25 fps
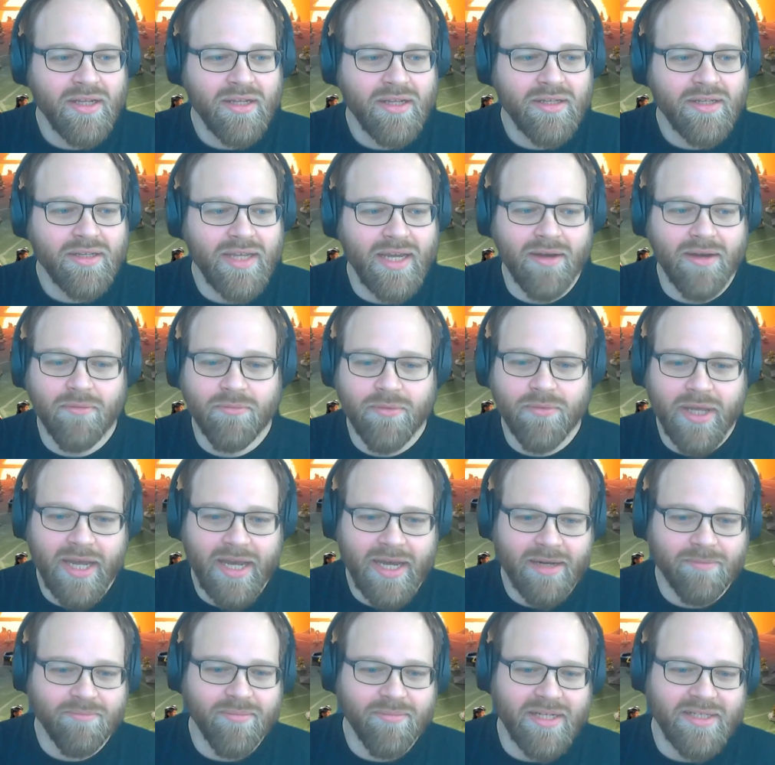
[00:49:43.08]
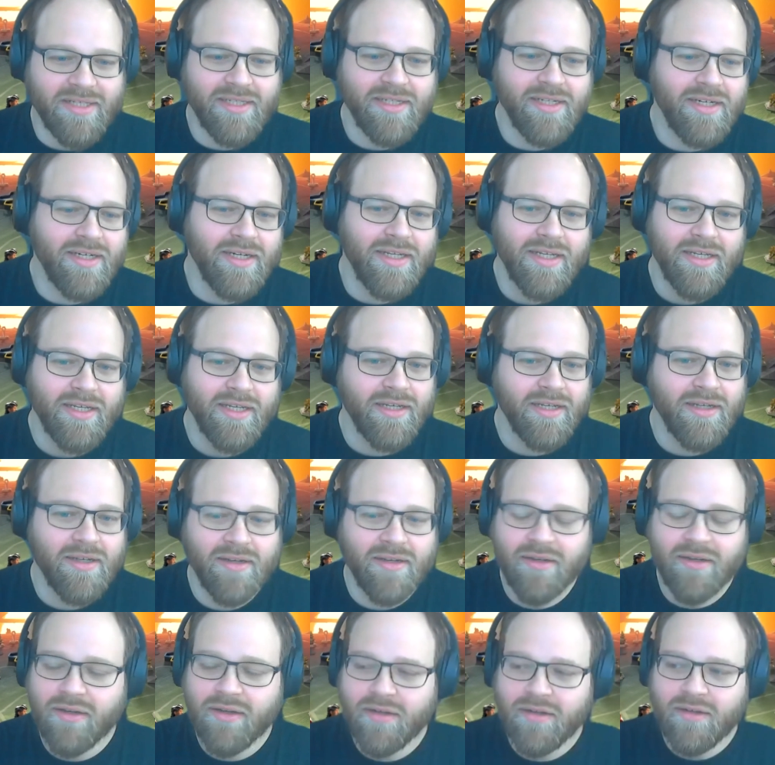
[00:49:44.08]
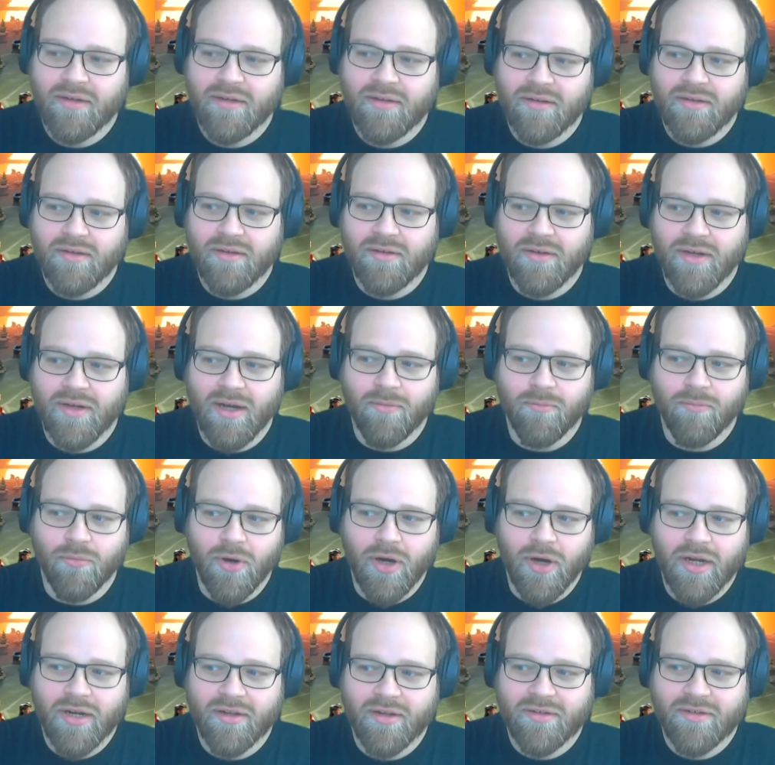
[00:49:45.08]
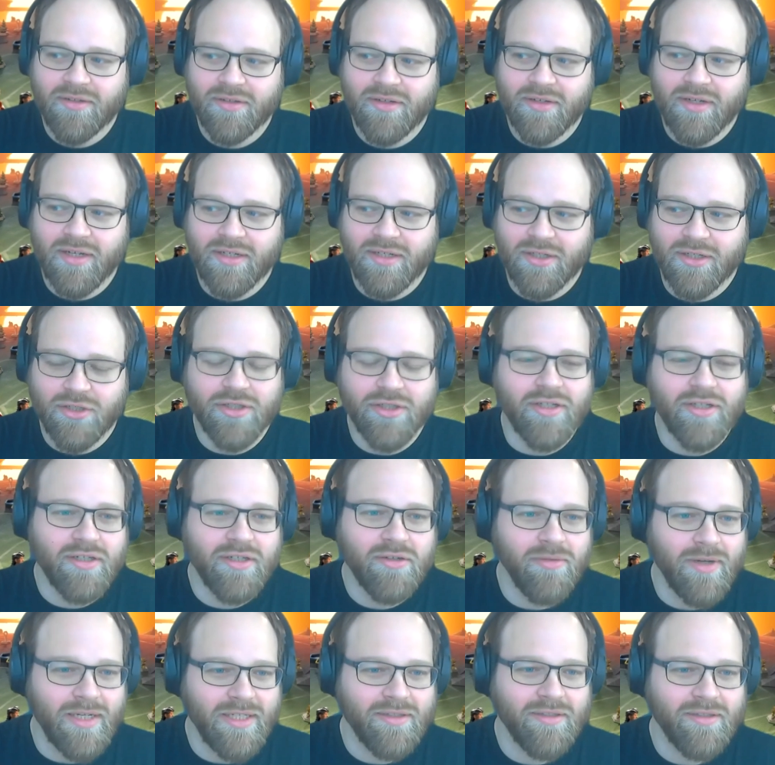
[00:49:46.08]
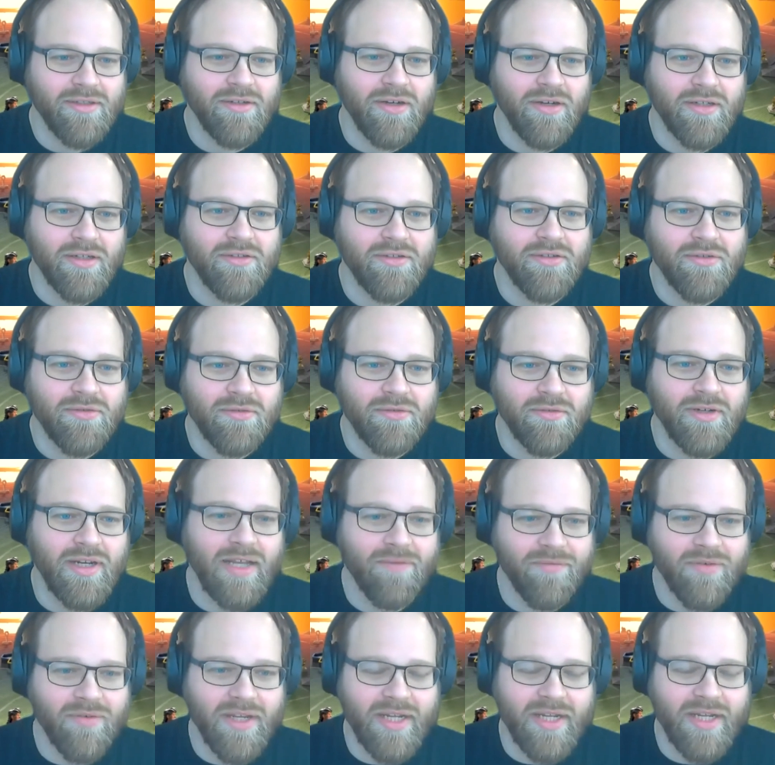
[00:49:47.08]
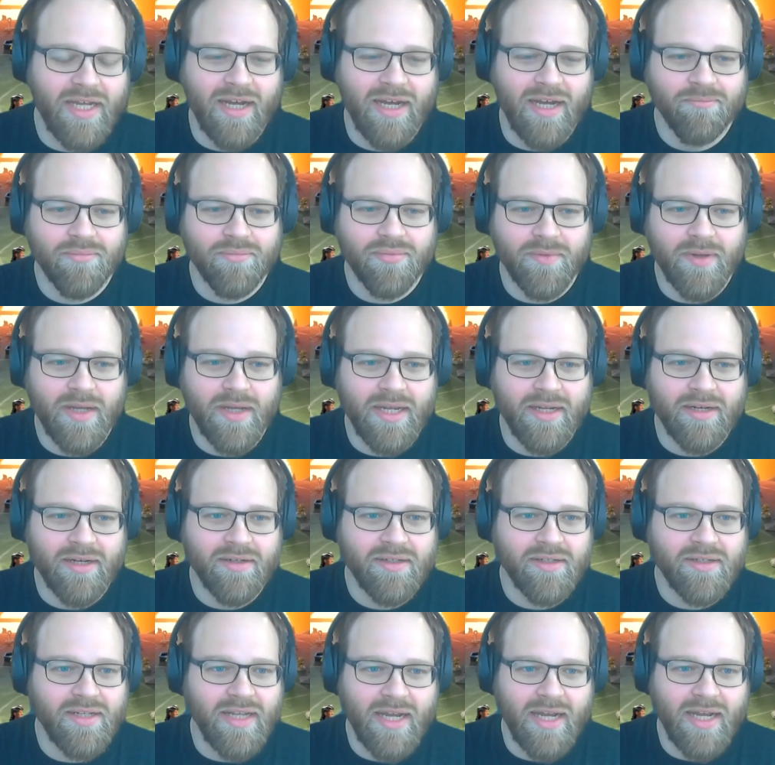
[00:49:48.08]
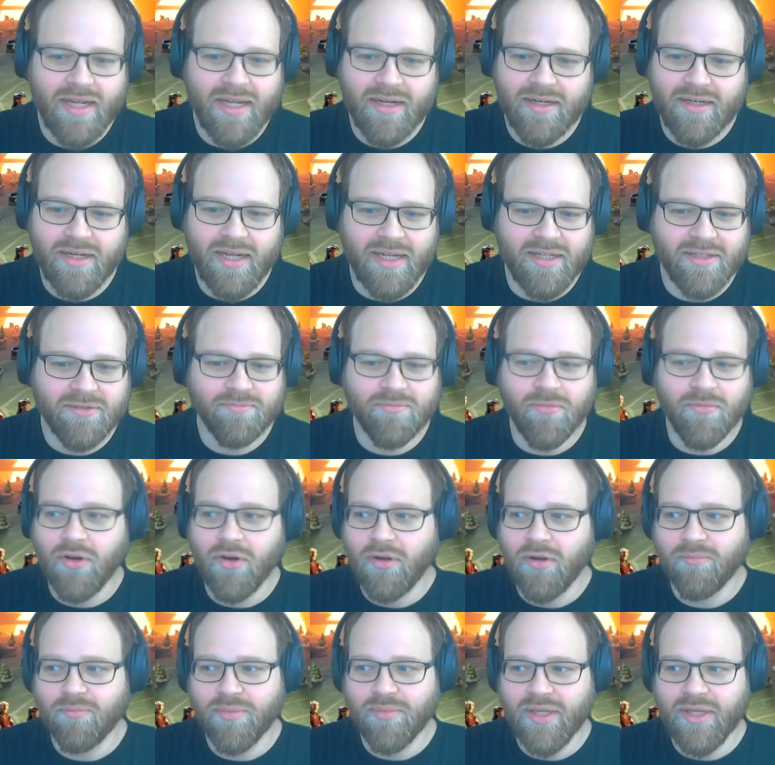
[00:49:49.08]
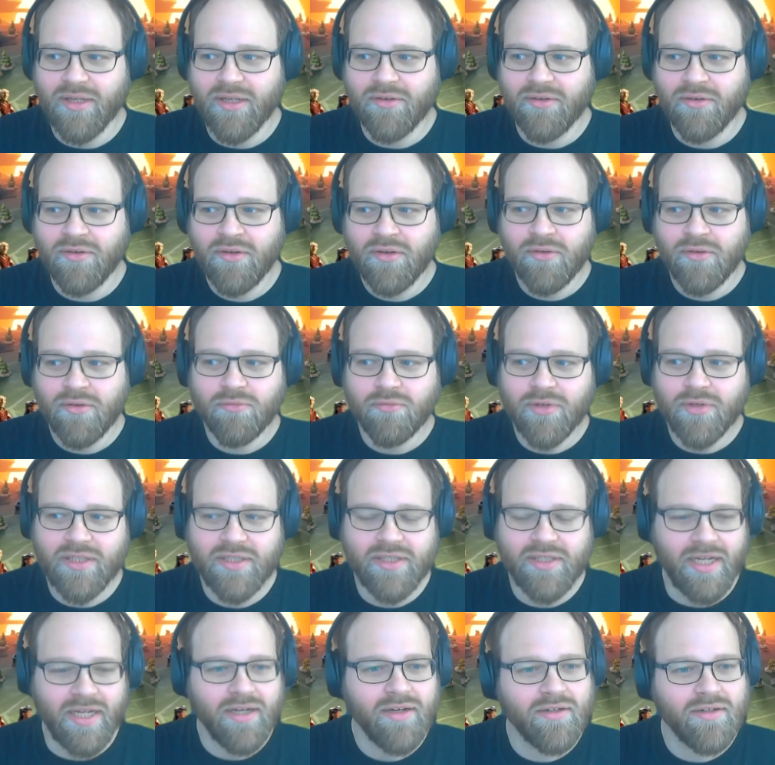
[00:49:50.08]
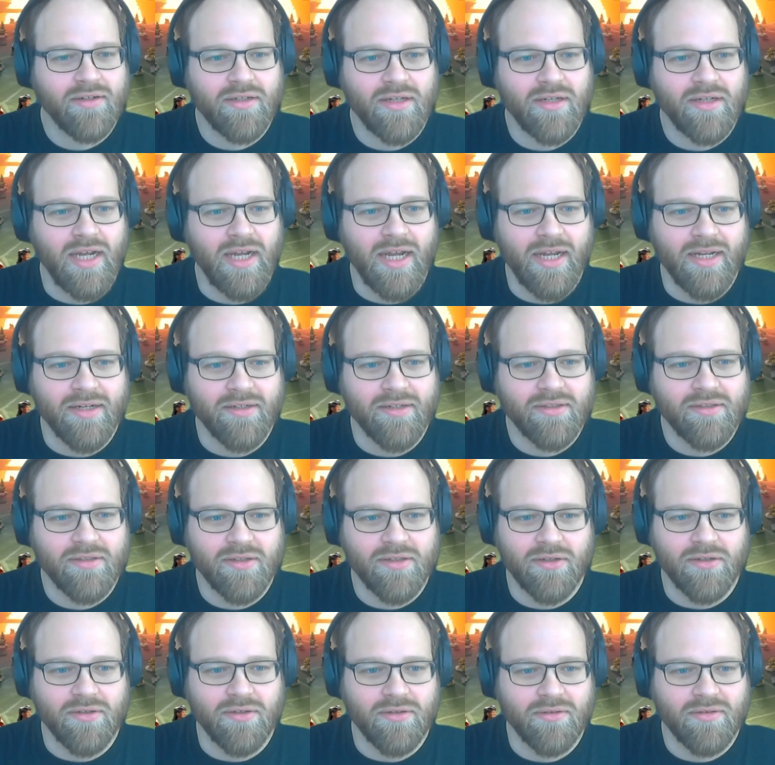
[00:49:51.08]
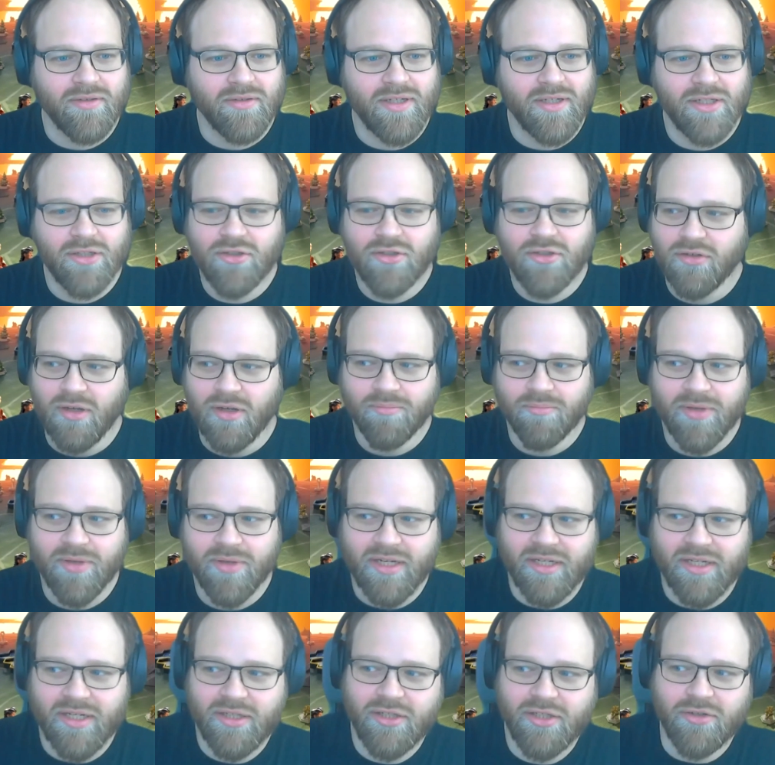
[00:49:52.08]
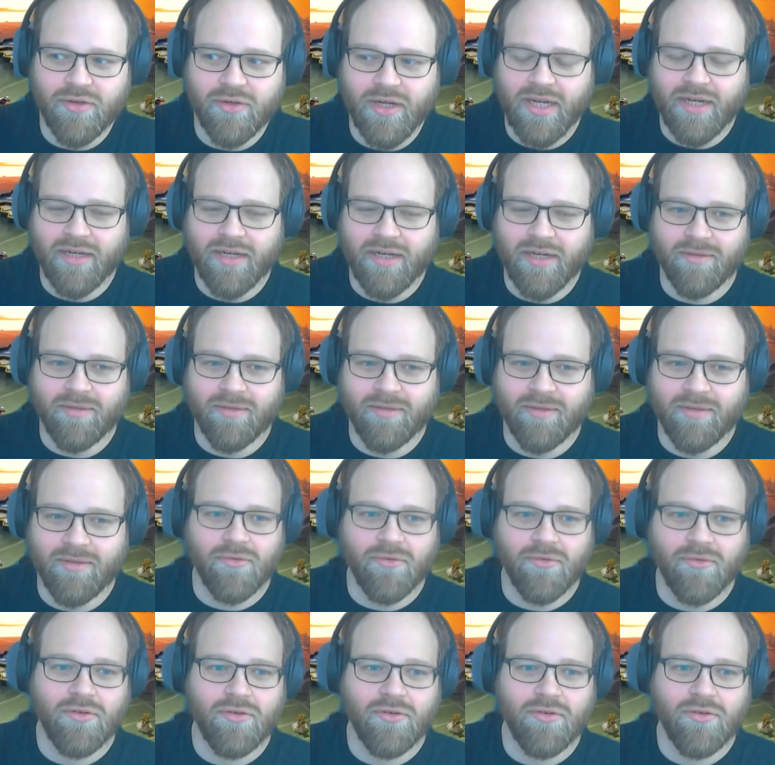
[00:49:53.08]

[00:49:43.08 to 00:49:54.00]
Yeah, we had basically awarded additional quest slots through leveling up, and that has all been reset. And so it should not be an issue anymore.